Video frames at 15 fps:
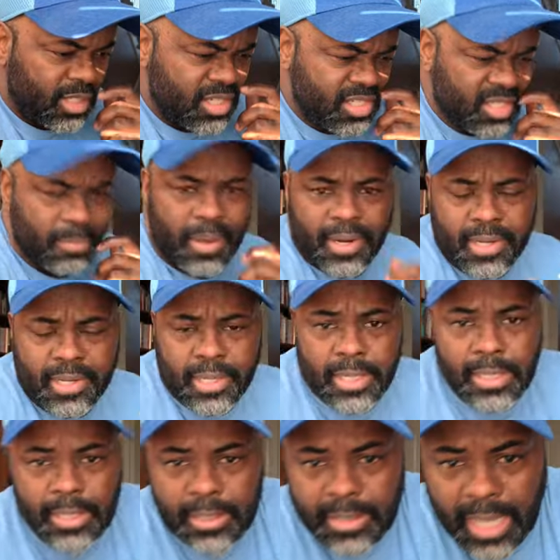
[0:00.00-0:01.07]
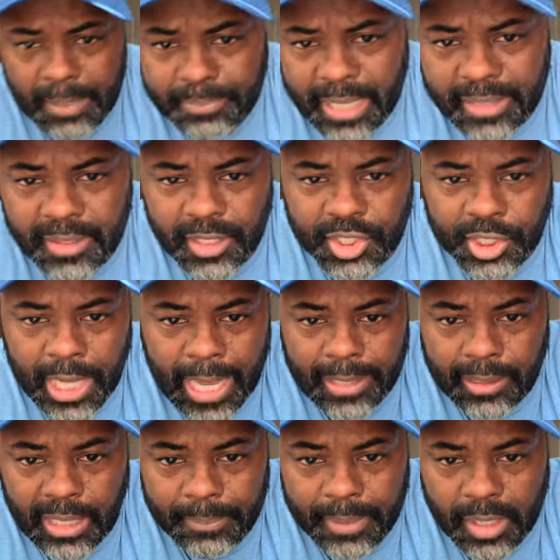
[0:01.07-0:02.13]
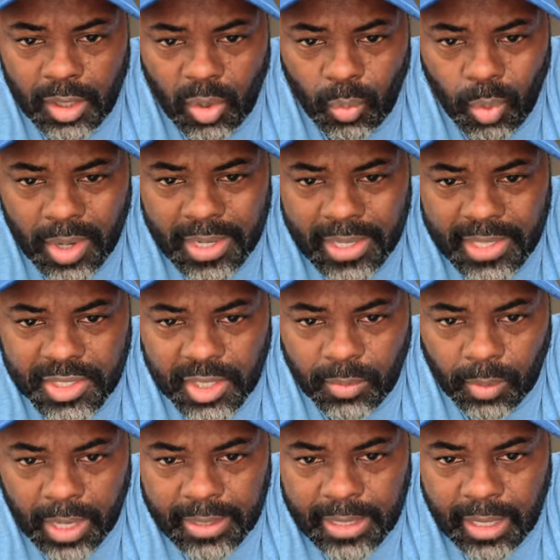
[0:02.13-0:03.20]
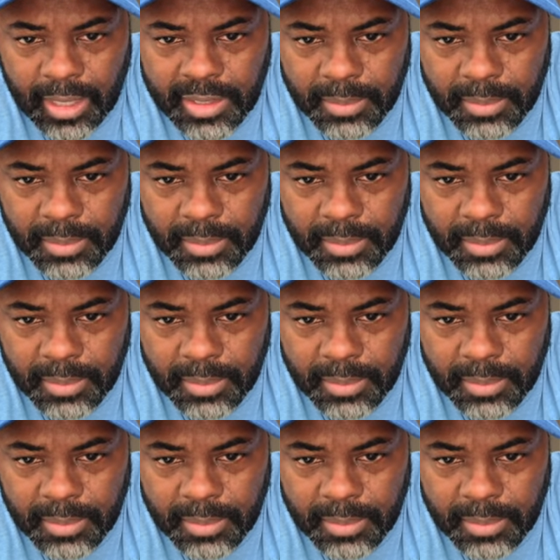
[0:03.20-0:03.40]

Somebody type that in the chat and let me know what is it right now.